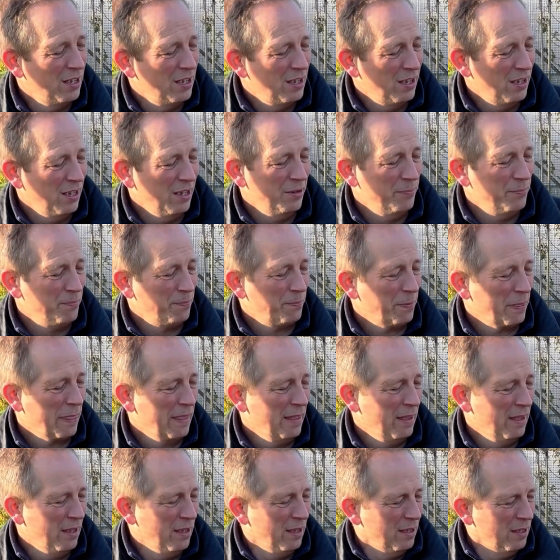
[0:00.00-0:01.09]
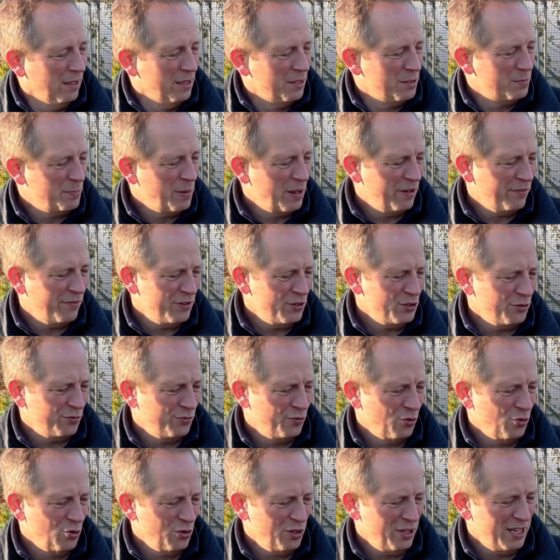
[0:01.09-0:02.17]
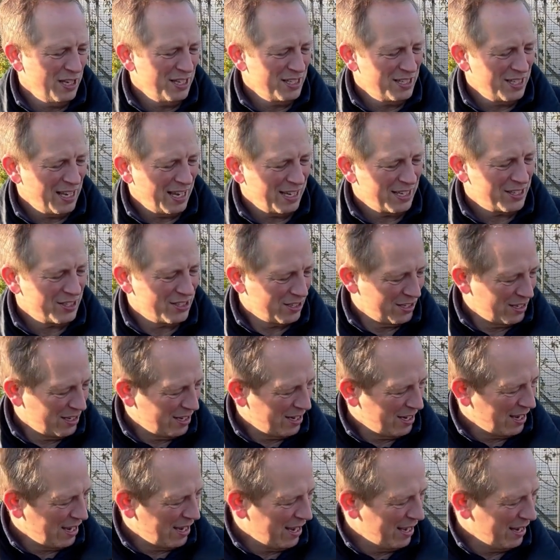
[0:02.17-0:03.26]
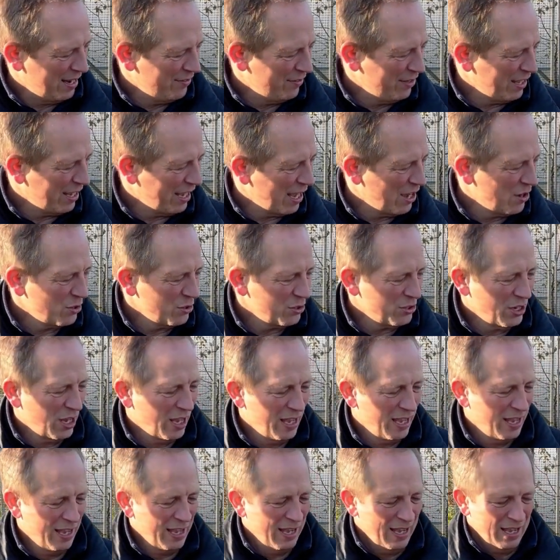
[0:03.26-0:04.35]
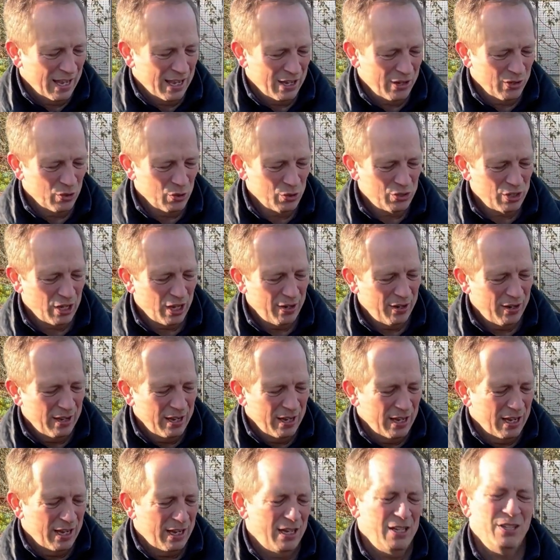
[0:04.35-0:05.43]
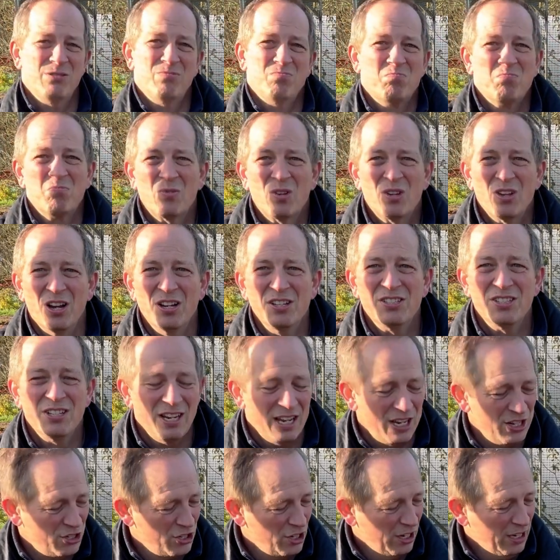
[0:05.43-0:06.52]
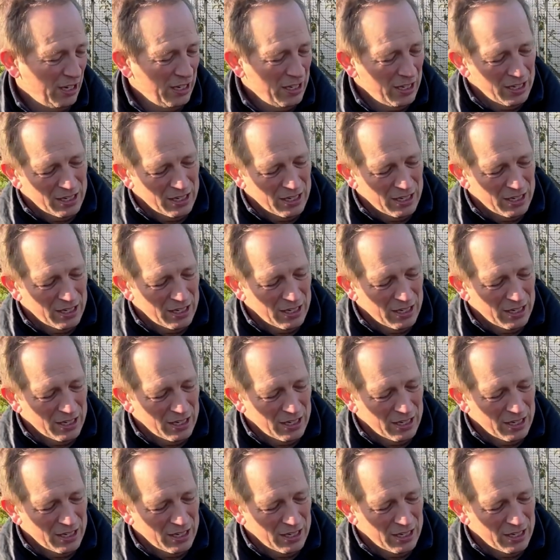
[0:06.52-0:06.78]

It's beneficial for all the insects and everything else, and also it's kind to nature.